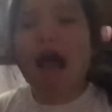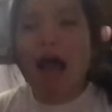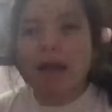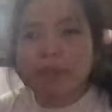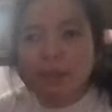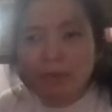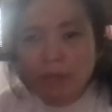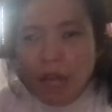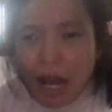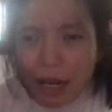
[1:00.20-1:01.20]
I'm going to be
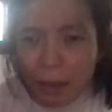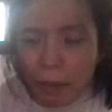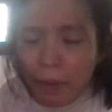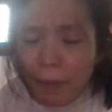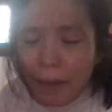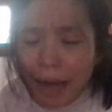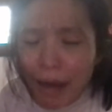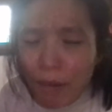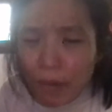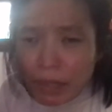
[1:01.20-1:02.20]
talking
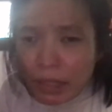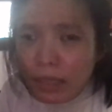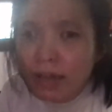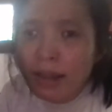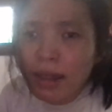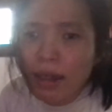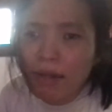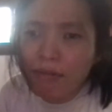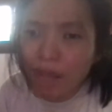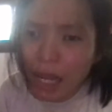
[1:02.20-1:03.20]
about
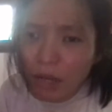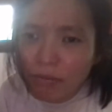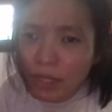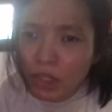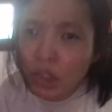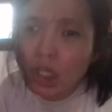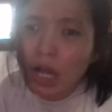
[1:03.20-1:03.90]
the fanfiction